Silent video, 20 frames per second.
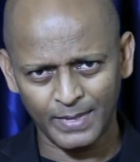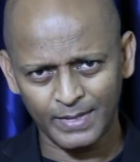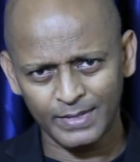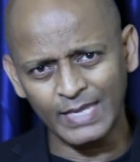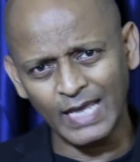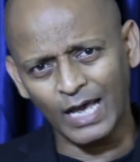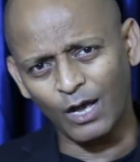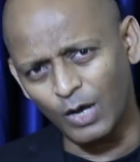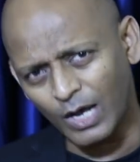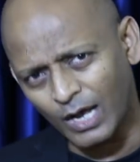
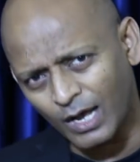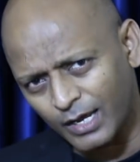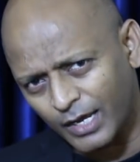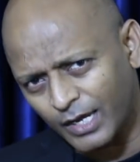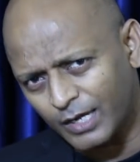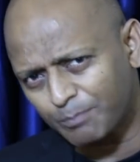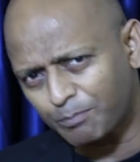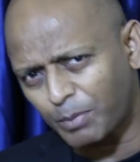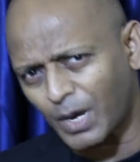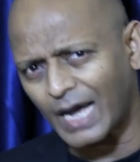Now,
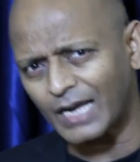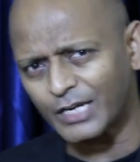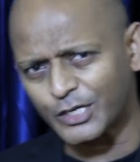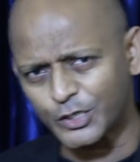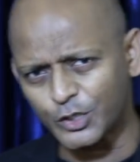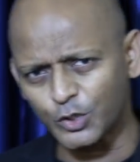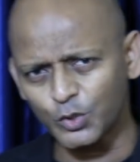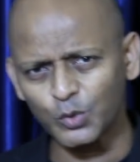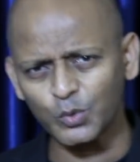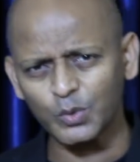in part
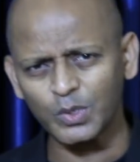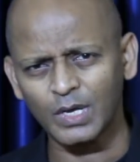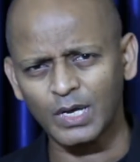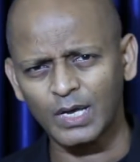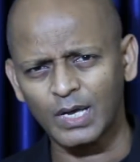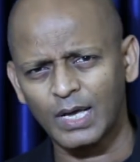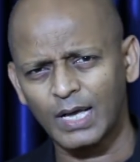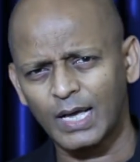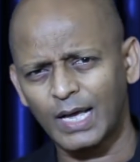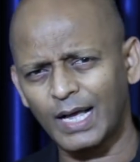2,
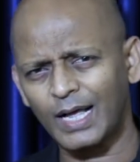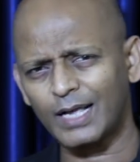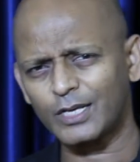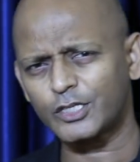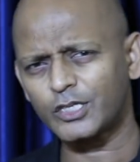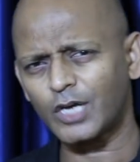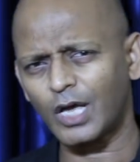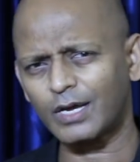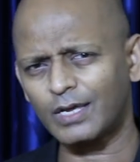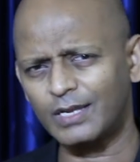I'll
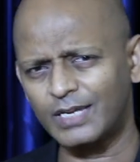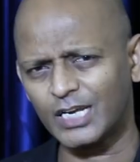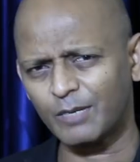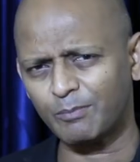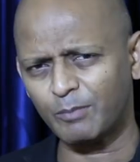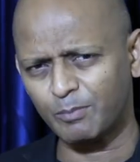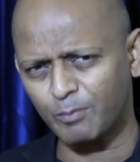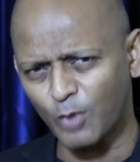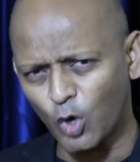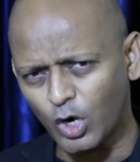talk a little
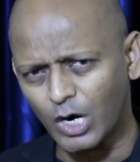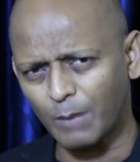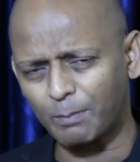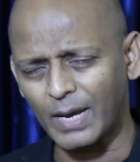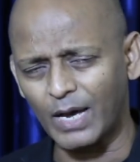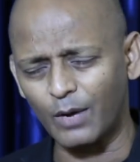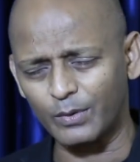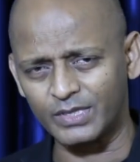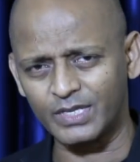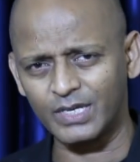more
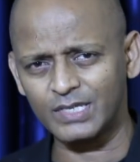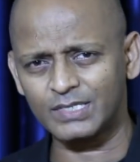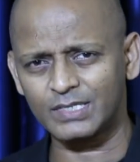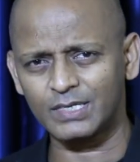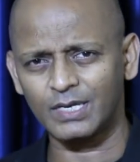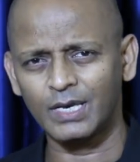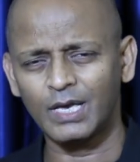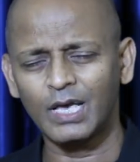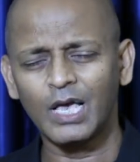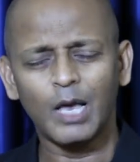about
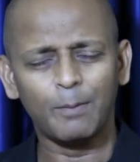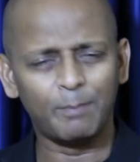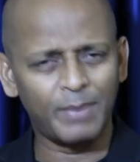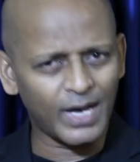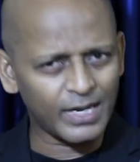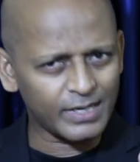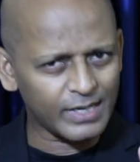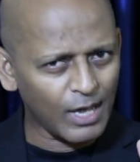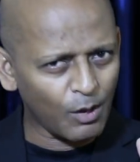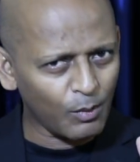this.
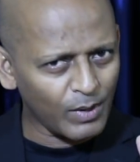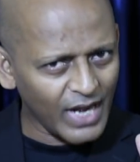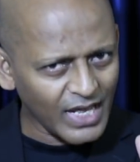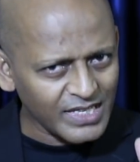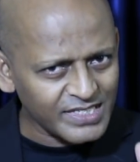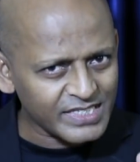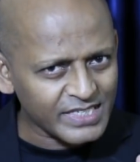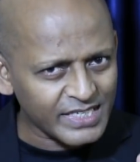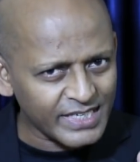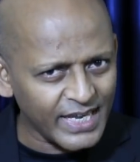But now
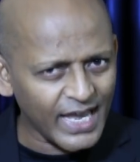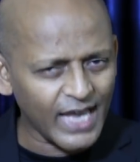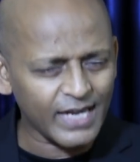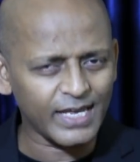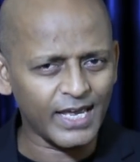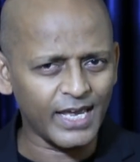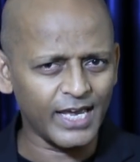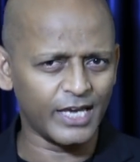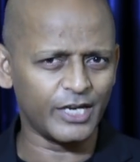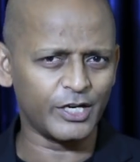let's
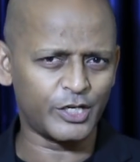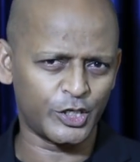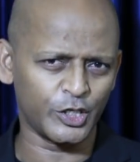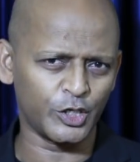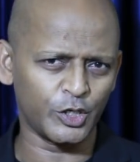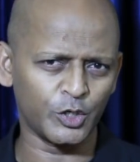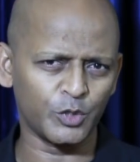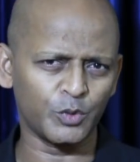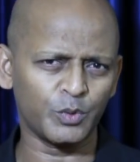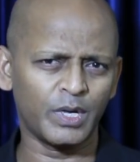get
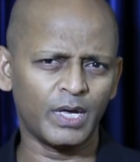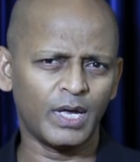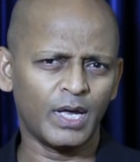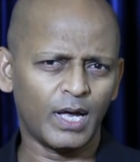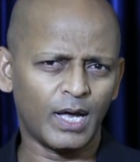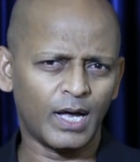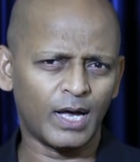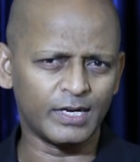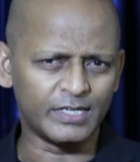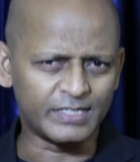into,
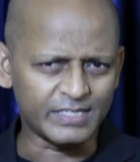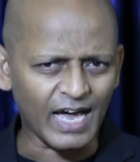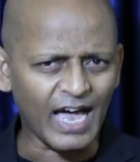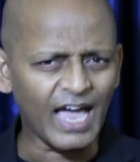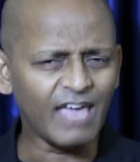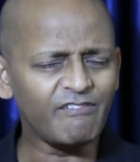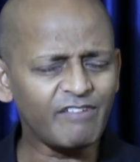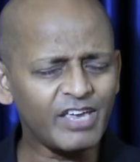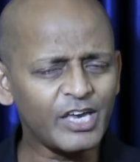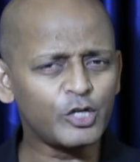
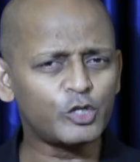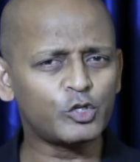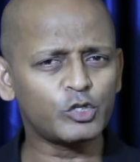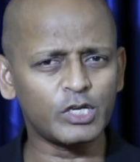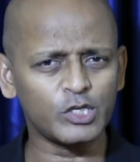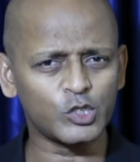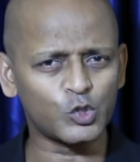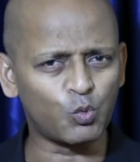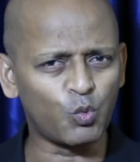dive into this